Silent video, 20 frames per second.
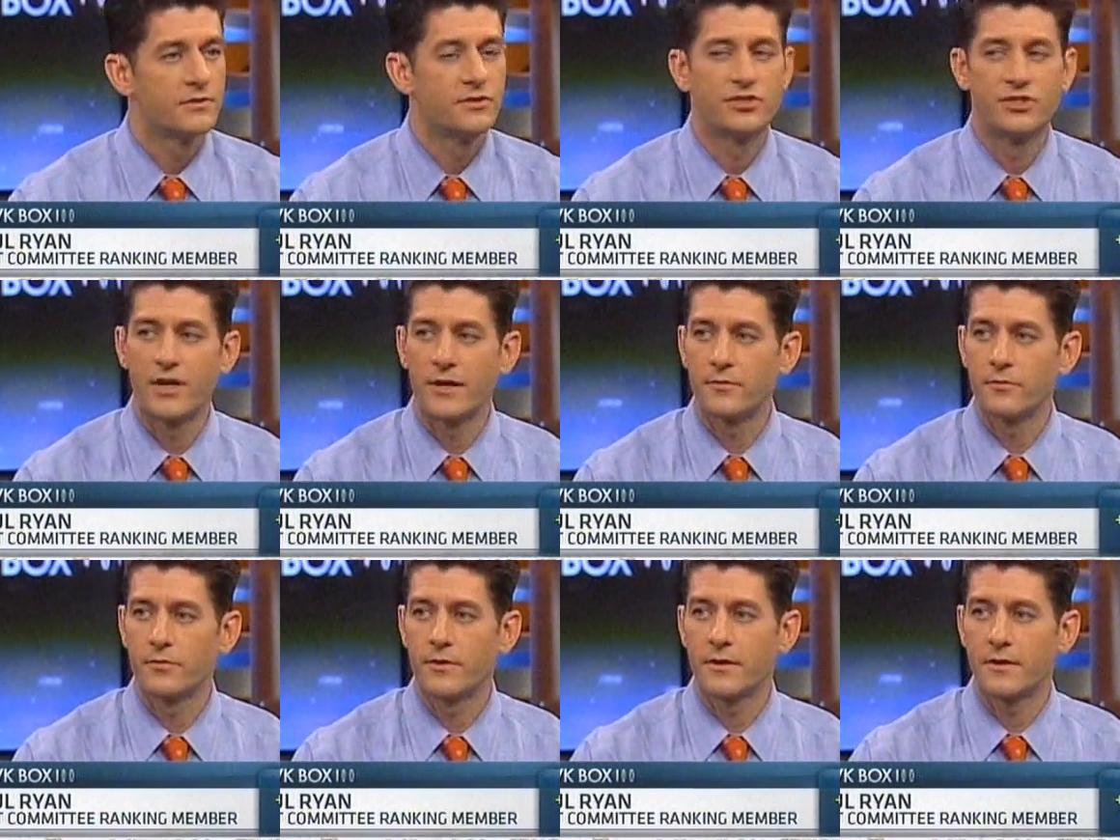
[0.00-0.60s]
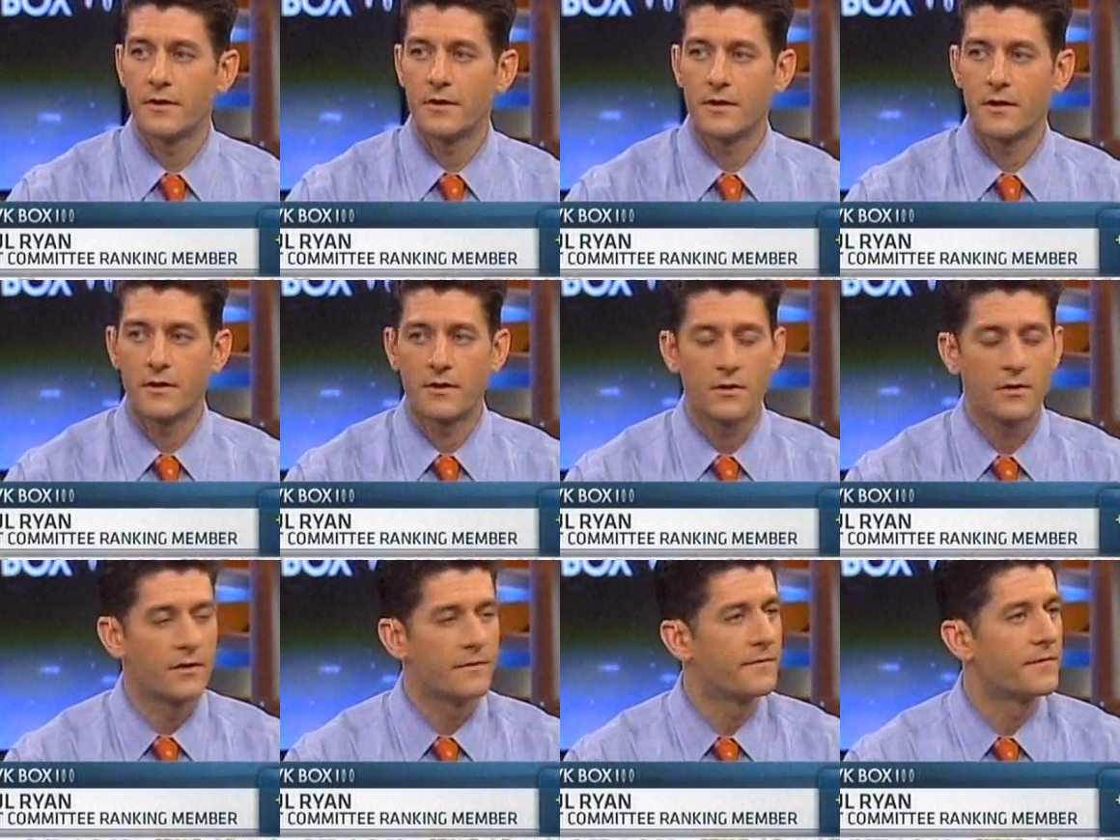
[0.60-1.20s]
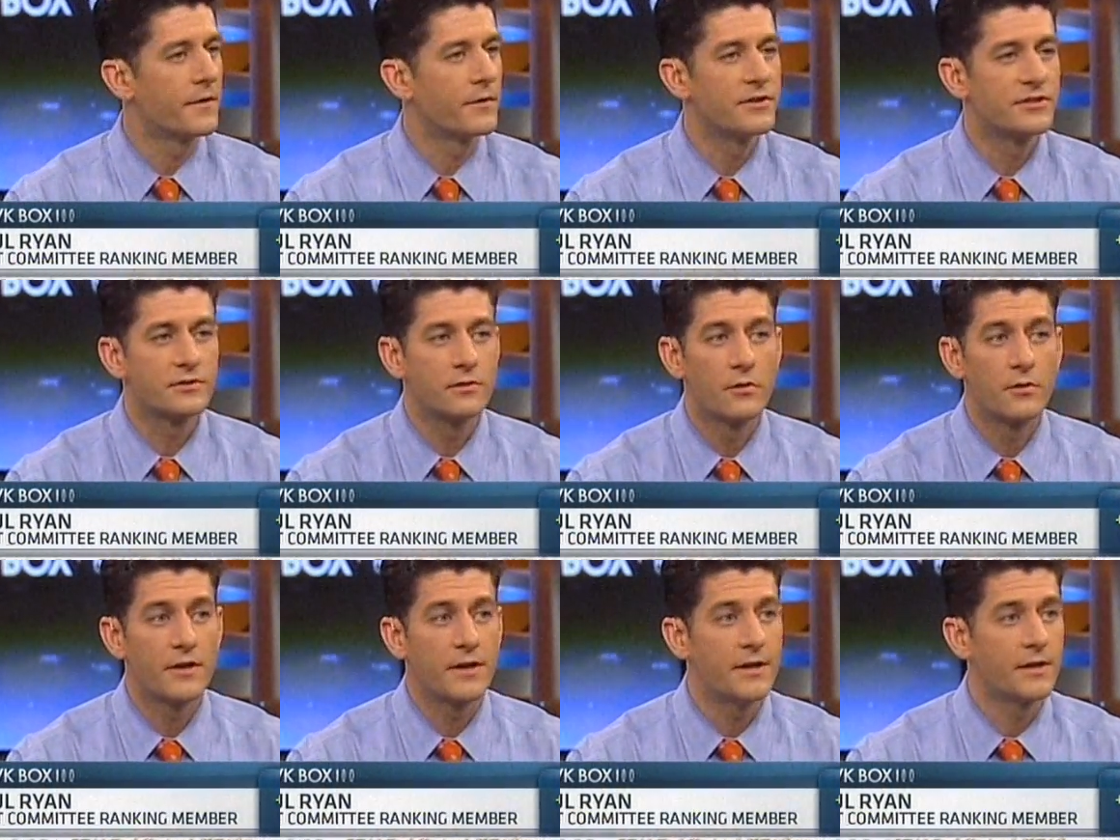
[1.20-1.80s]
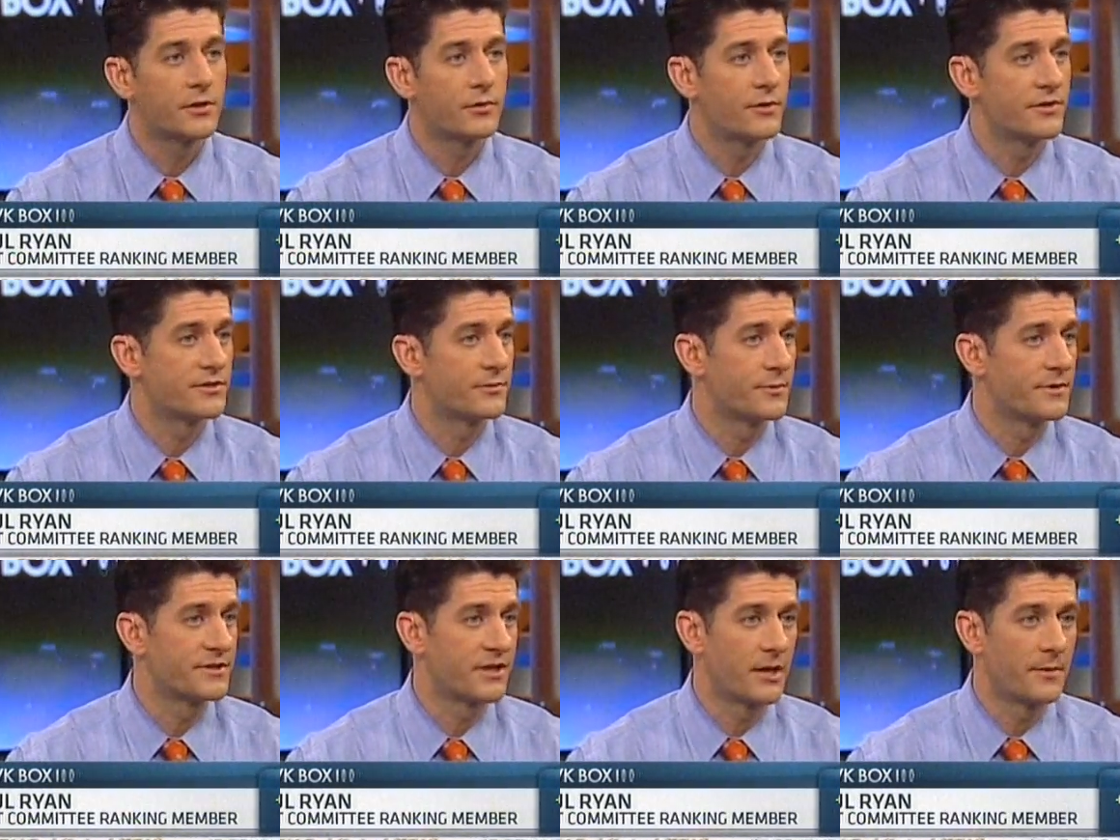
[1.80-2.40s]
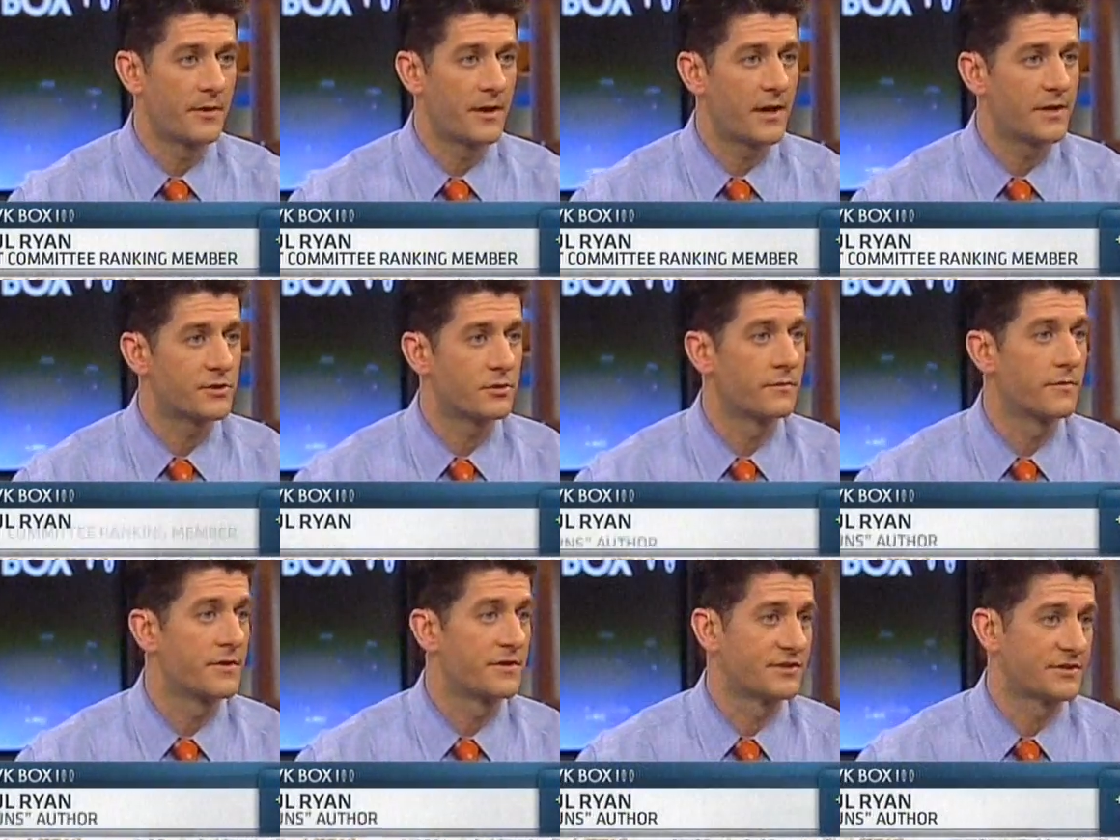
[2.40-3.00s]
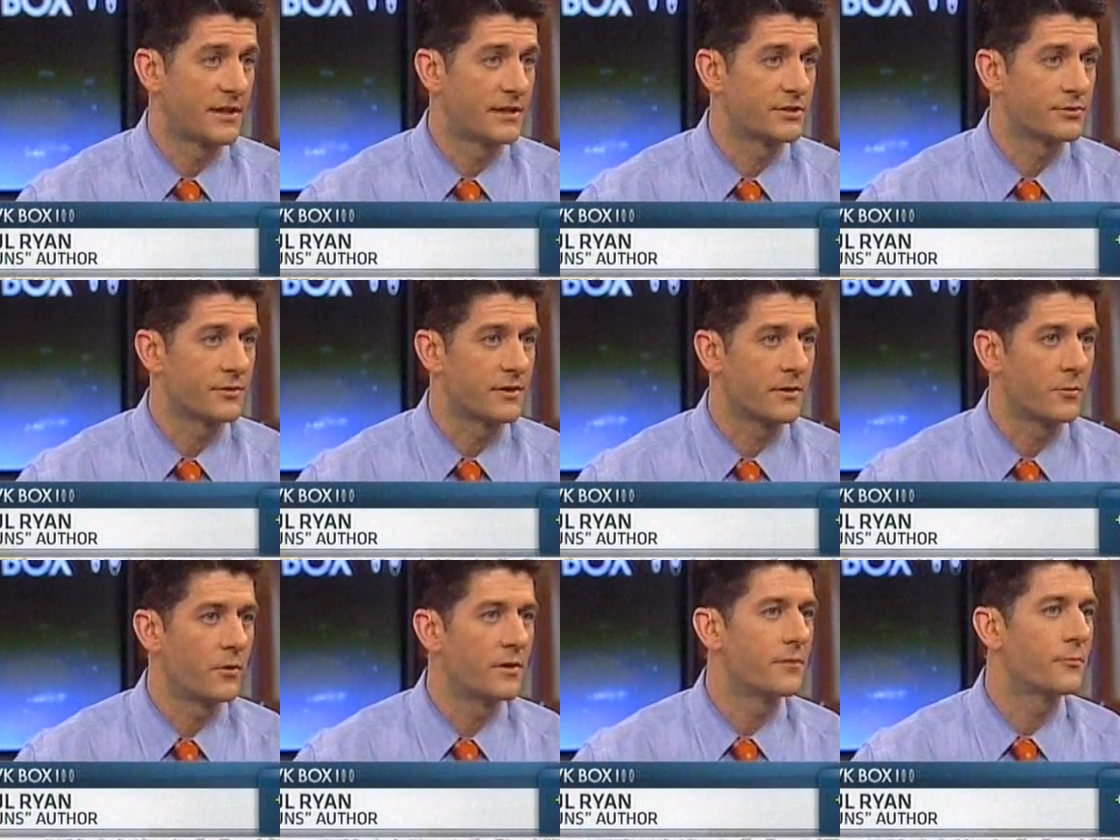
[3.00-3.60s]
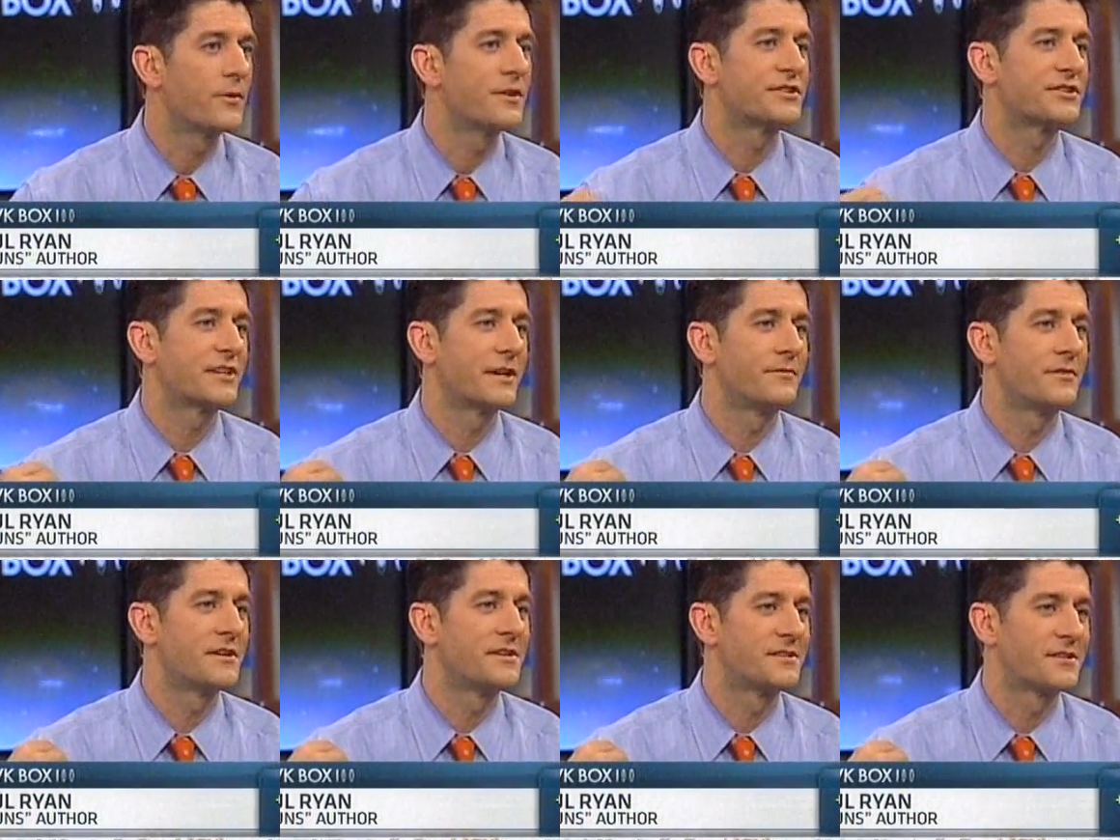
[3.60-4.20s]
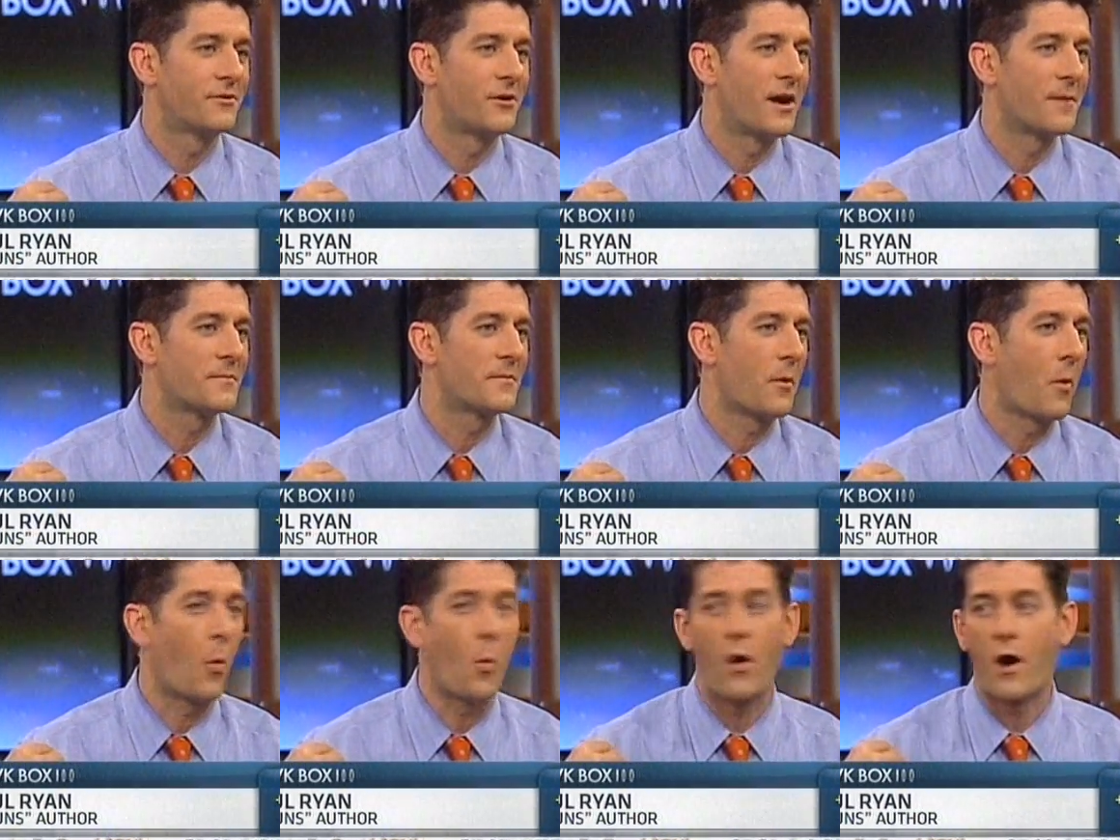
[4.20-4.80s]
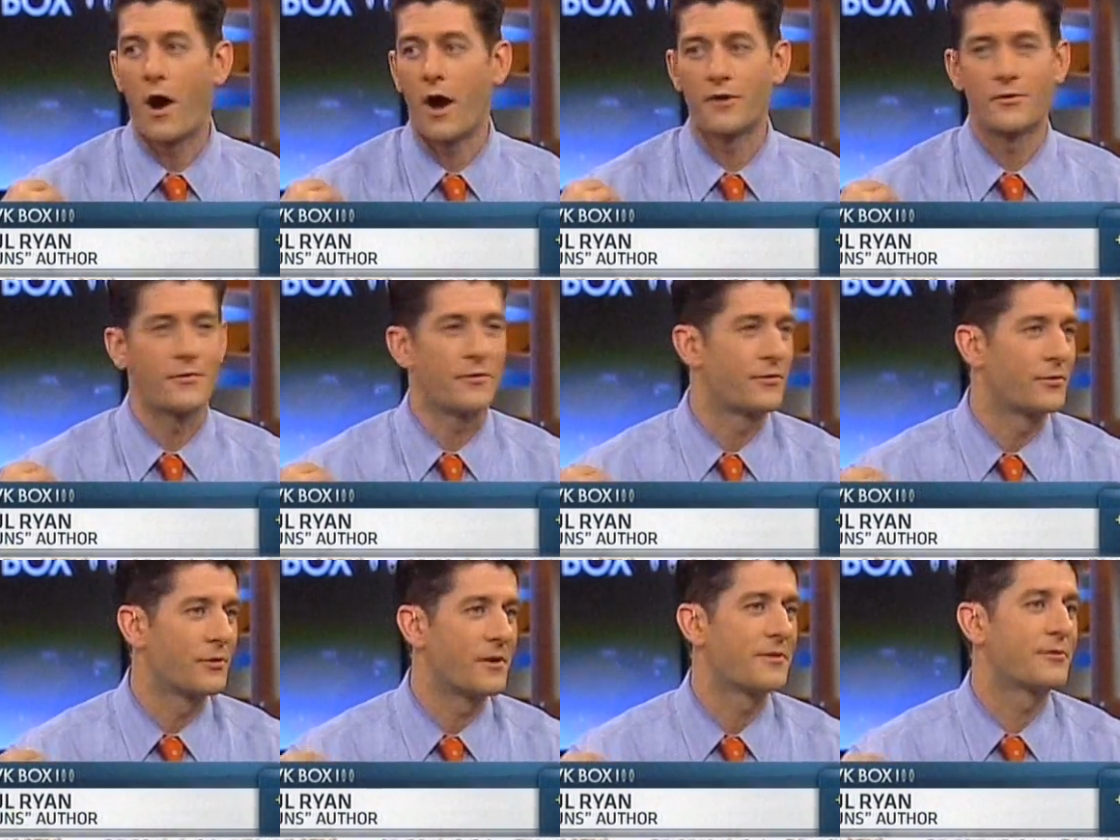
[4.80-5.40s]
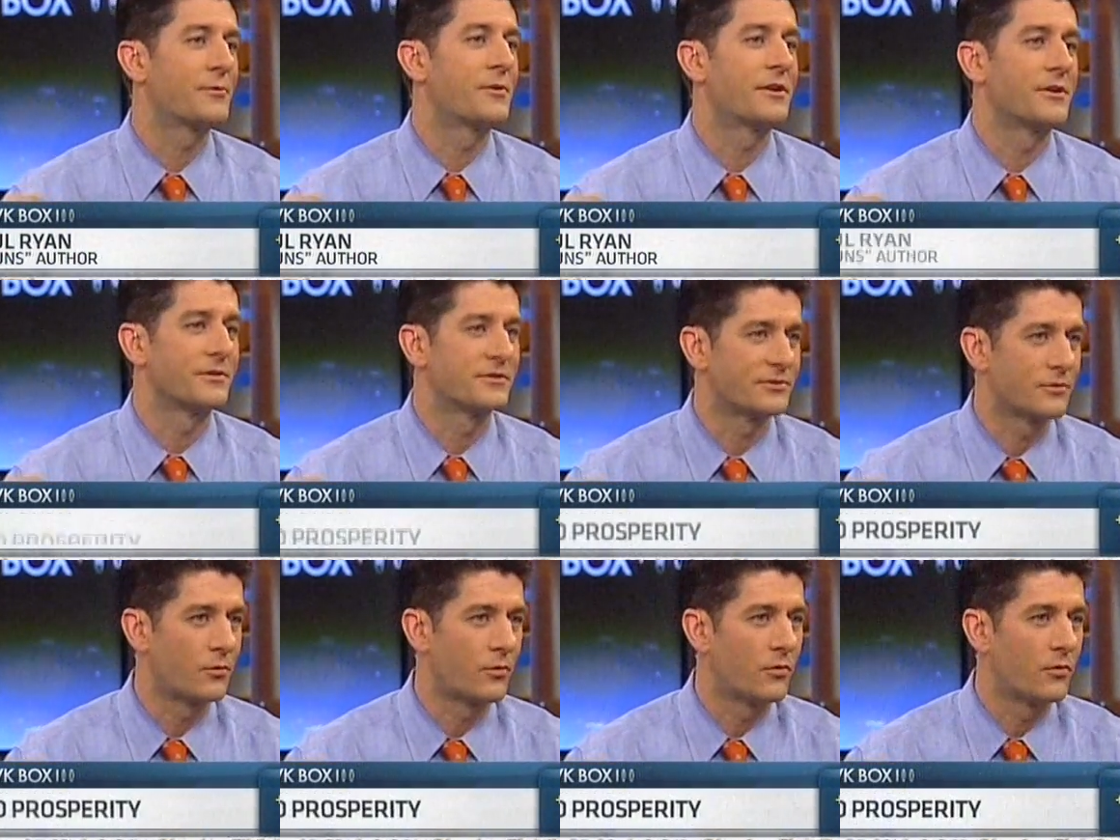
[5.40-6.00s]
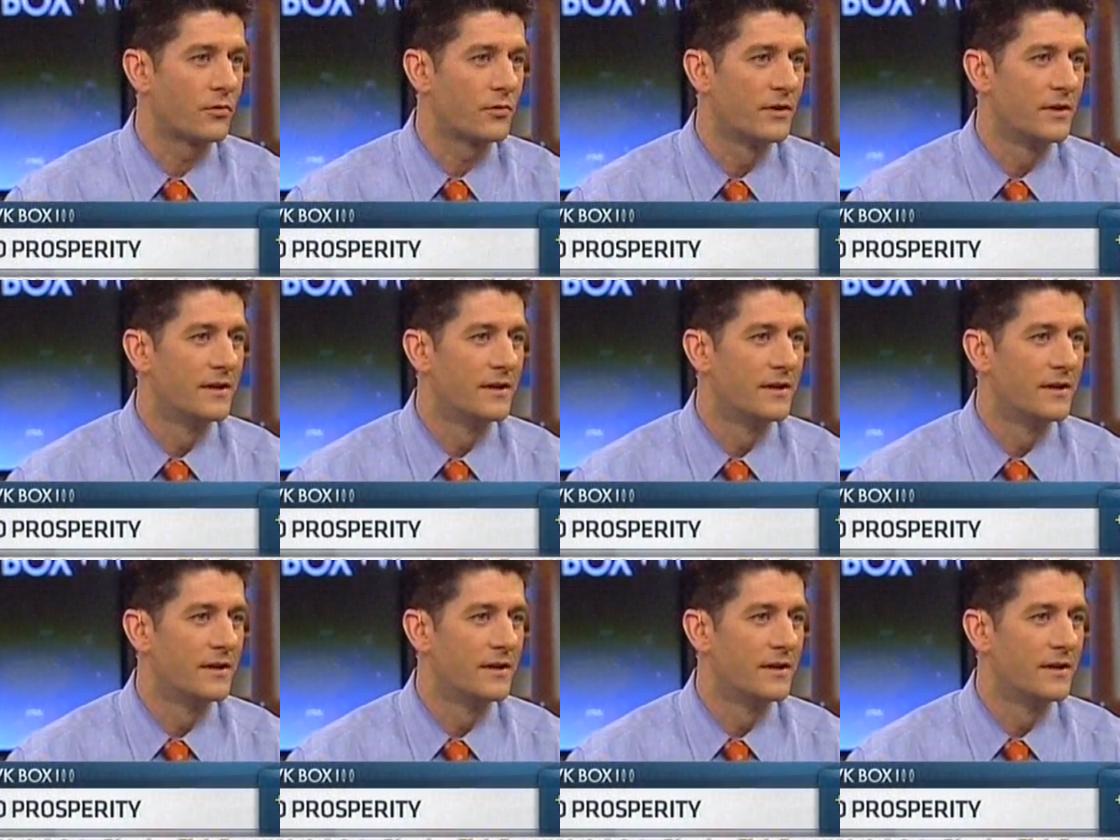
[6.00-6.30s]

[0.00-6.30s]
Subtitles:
Generally, very slowly increase the retirement age over the century. It wouldn't reach 70 until I'm 133 years old.